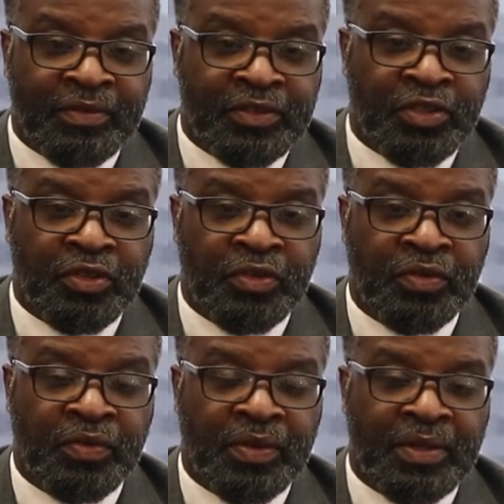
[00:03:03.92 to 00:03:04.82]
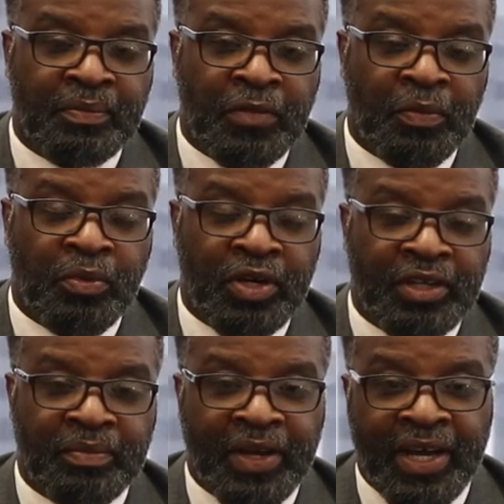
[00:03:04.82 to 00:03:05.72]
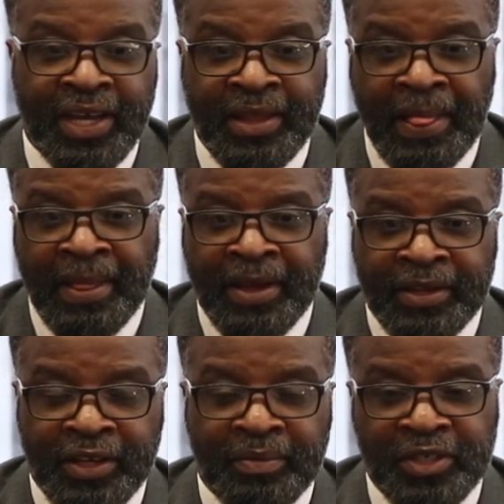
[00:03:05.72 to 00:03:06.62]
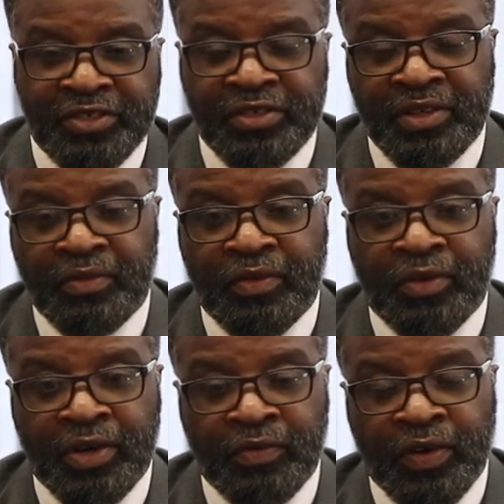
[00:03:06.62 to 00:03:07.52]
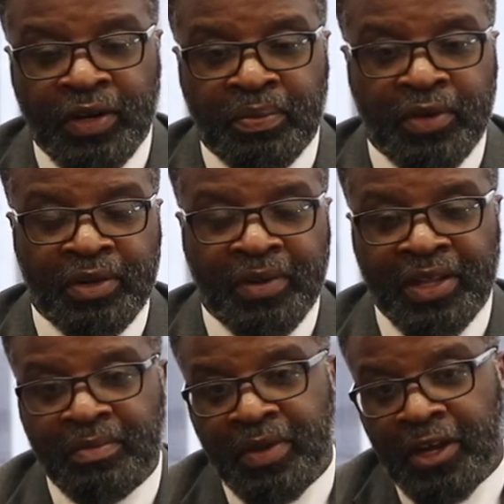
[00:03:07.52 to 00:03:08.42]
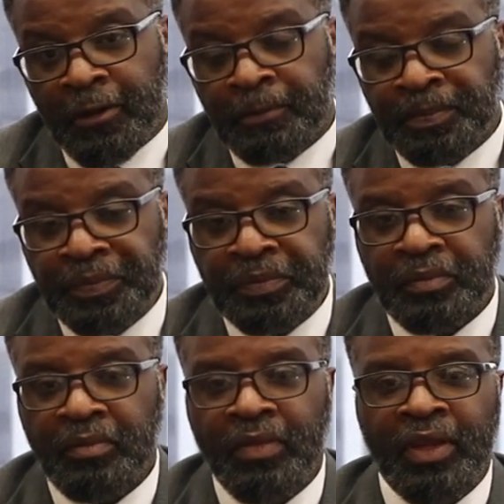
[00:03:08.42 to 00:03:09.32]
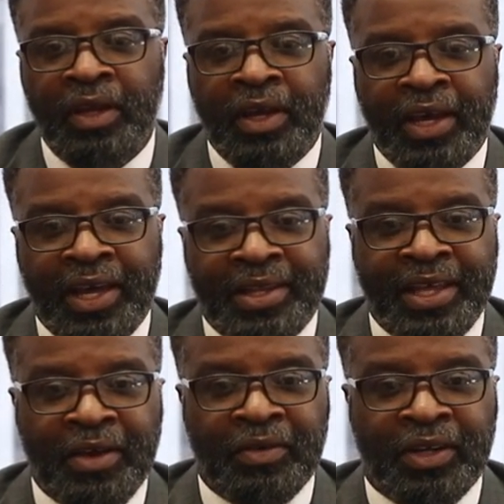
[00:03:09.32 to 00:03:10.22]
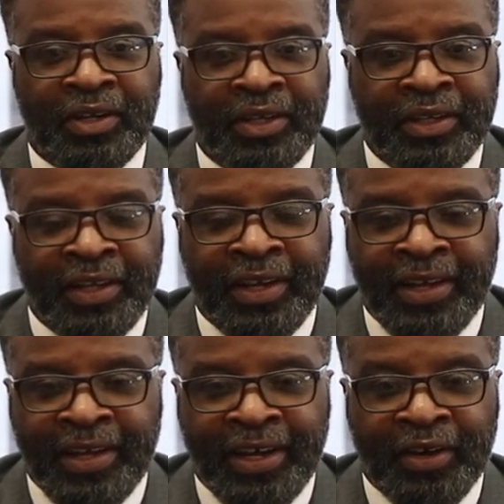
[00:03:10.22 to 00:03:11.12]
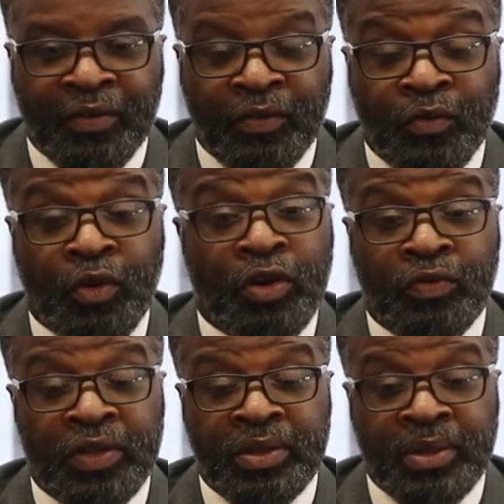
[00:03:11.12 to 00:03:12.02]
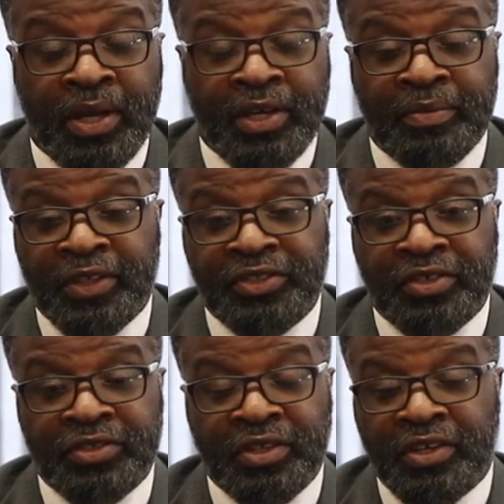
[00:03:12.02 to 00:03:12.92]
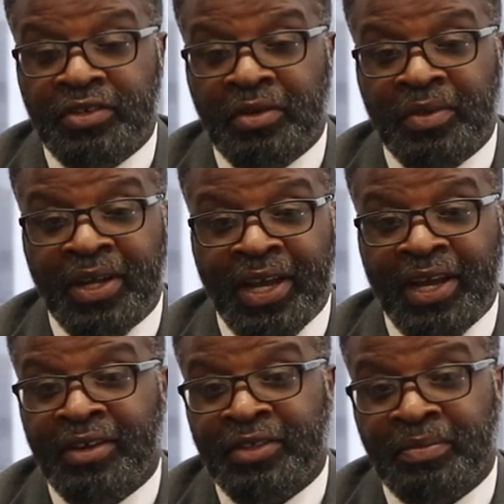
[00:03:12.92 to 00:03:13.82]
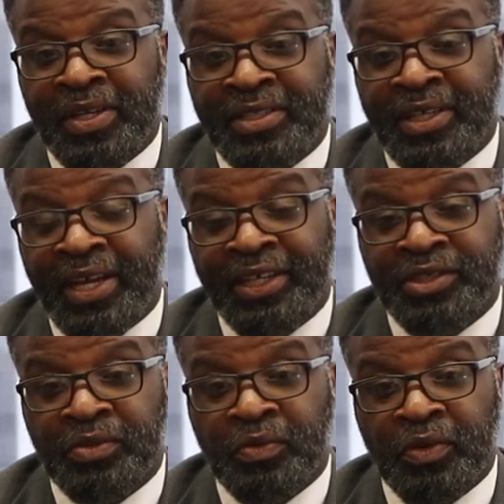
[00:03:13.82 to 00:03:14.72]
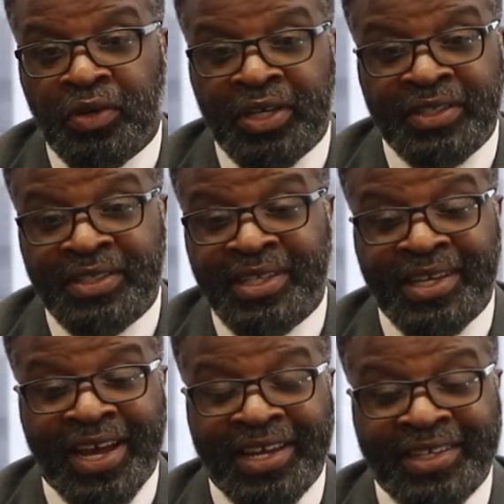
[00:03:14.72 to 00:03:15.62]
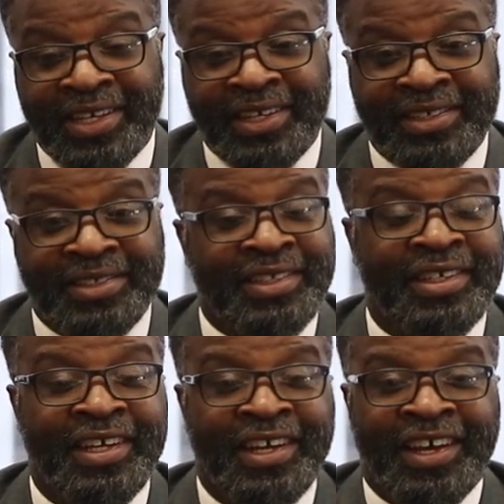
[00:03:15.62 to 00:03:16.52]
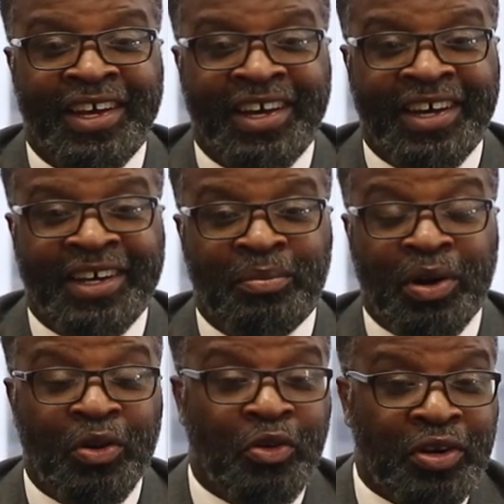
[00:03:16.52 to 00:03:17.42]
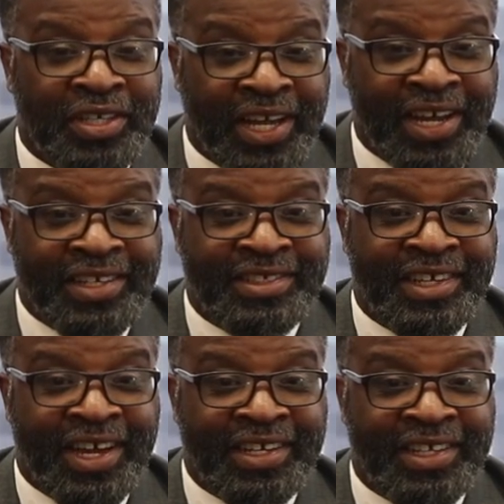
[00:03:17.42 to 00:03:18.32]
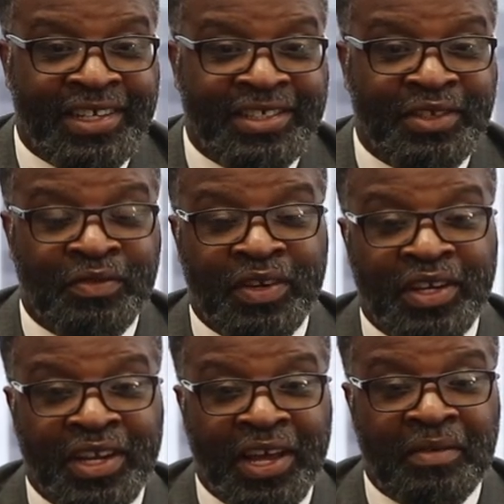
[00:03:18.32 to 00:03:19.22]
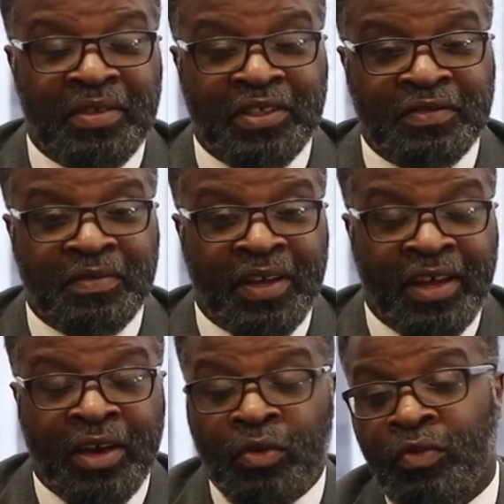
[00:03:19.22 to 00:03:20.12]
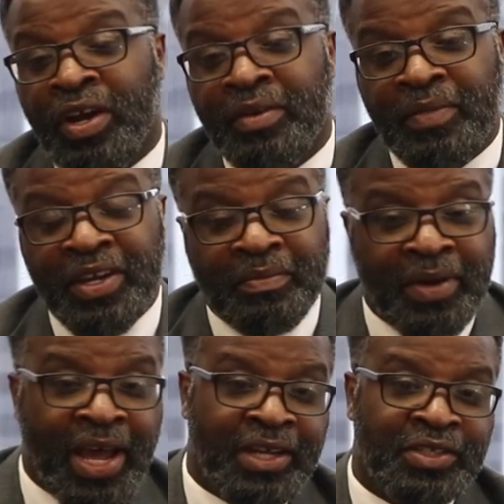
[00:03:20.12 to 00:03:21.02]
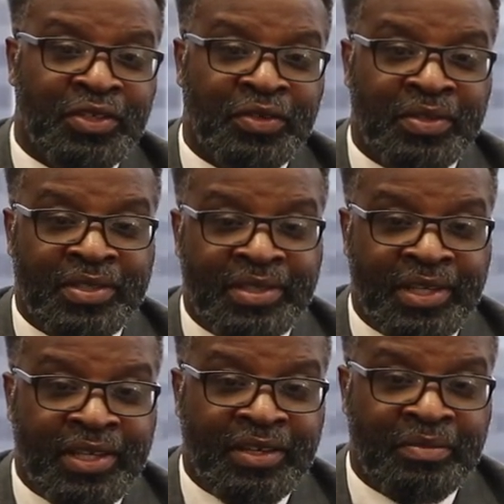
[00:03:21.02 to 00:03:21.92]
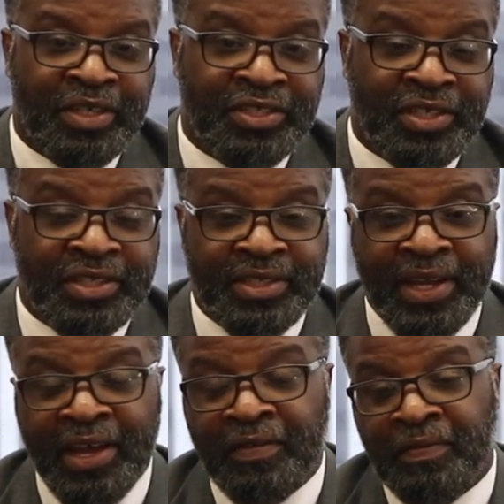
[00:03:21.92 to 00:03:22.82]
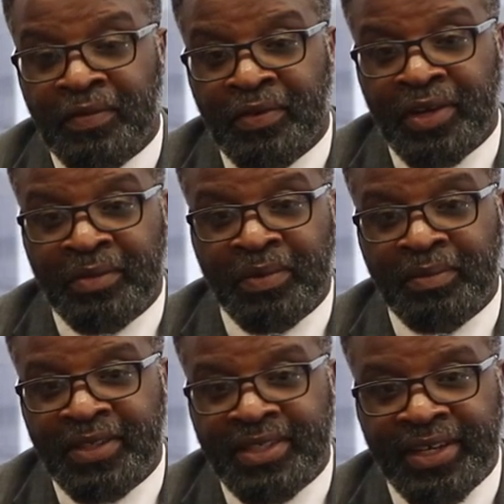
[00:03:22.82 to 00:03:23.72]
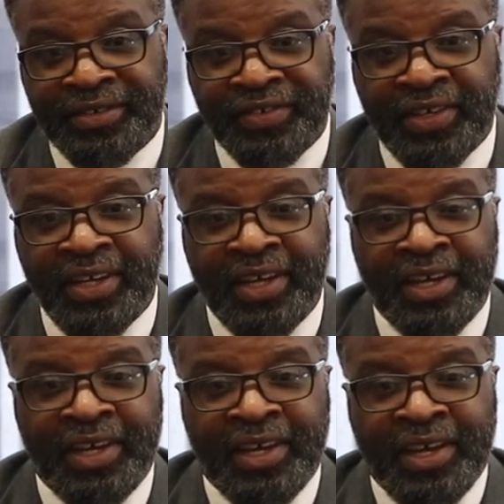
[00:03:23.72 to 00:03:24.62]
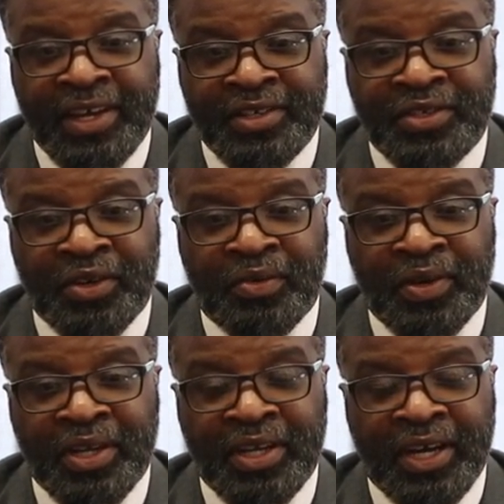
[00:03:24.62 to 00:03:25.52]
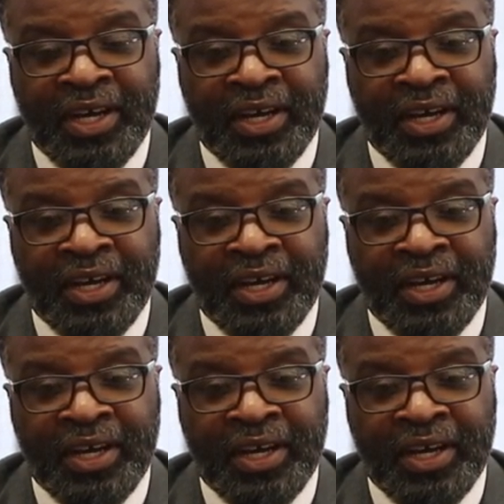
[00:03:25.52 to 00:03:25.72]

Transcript: two appointed by the commissioners of the ward and one appointed by the mayor. And they will work with commissioners to determine how to best engage the ward and seek ideas and prioritize the ideas and have those recommend it back to the City Commission and staff for implementation. And so we